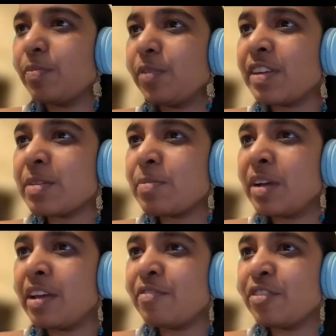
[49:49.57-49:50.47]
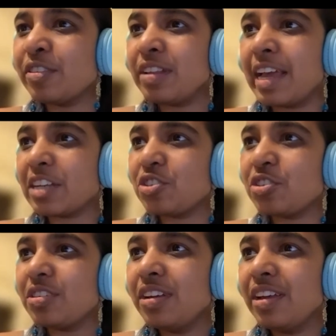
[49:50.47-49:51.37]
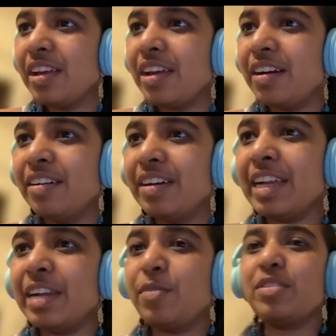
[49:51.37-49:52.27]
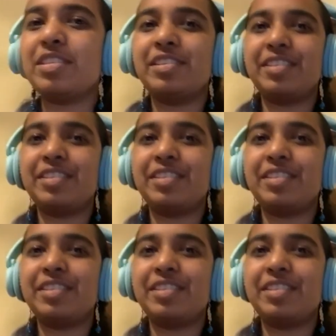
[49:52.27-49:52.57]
Professor Bhalla, for the lecture. It was